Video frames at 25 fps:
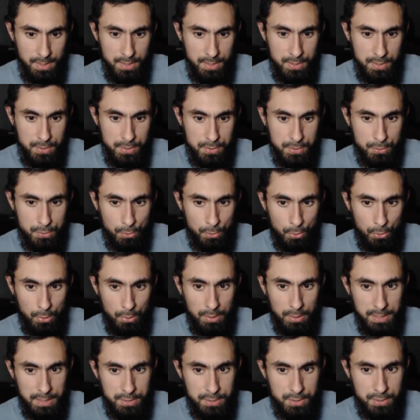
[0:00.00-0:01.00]
So
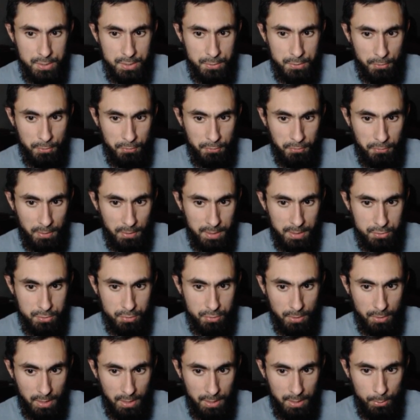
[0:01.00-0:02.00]
let's just for fun
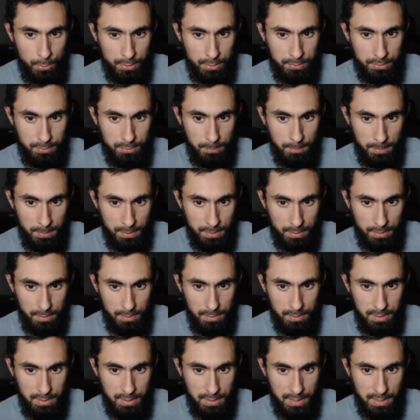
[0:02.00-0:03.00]
try with the
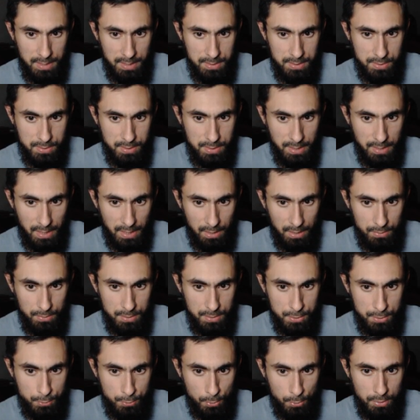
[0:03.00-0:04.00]
Merrily and see how
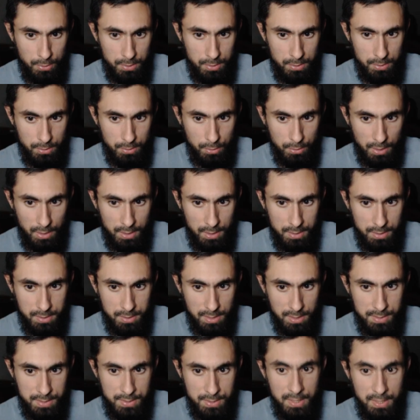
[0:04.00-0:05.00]
this one
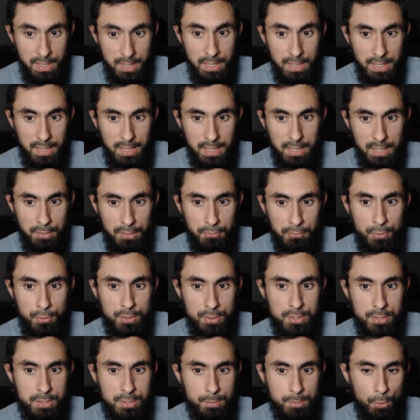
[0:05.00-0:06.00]
does. If your
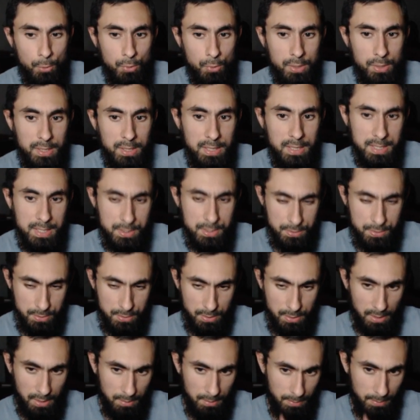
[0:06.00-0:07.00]
Smokey is,
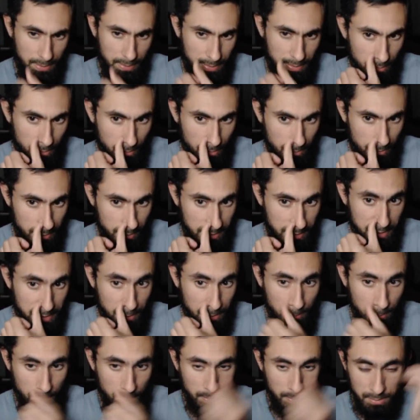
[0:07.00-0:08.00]
like,
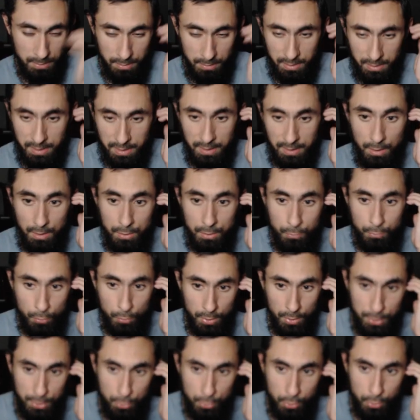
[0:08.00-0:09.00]
getting killed
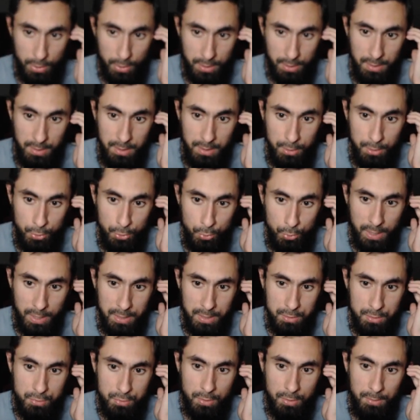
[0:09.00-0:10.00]
really quickly, you
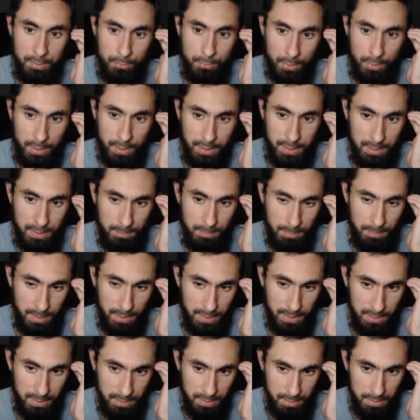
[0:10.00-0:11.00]
can try running him
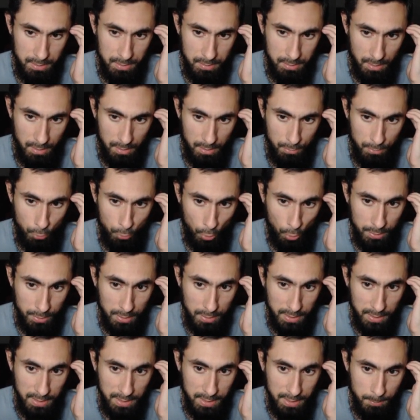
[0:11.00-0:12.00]
like in a not the
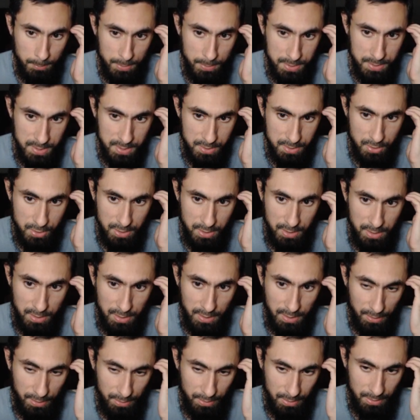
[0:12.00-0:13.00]
leading position here,
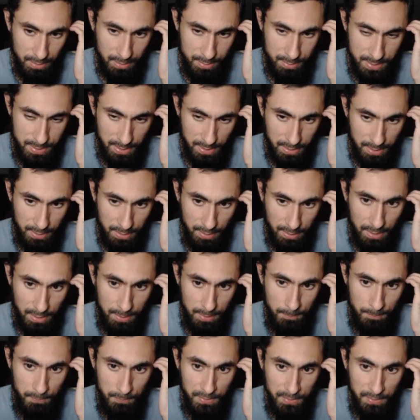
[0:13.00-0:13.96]
like in the second line,